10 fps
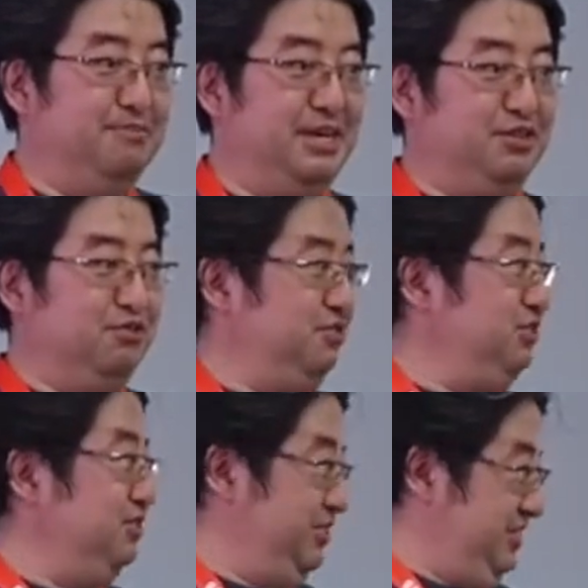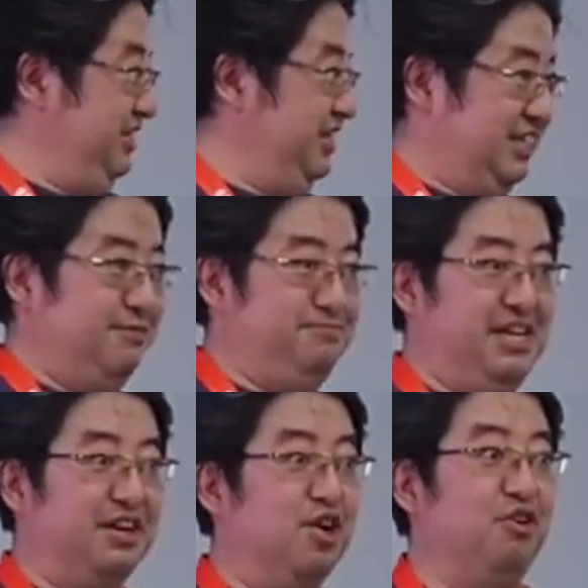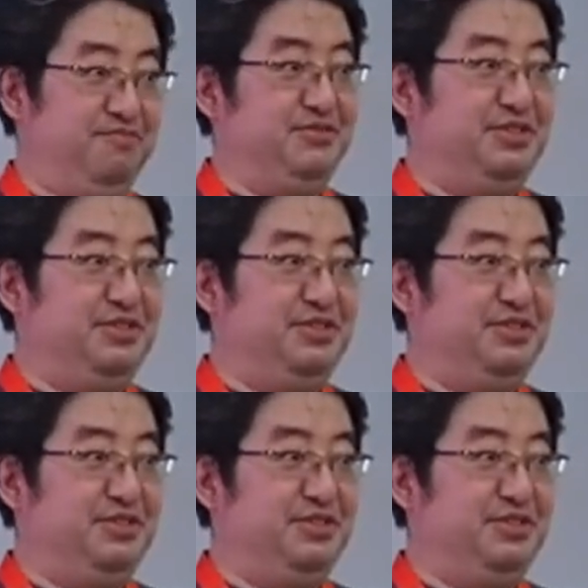my doctor gave me a goal.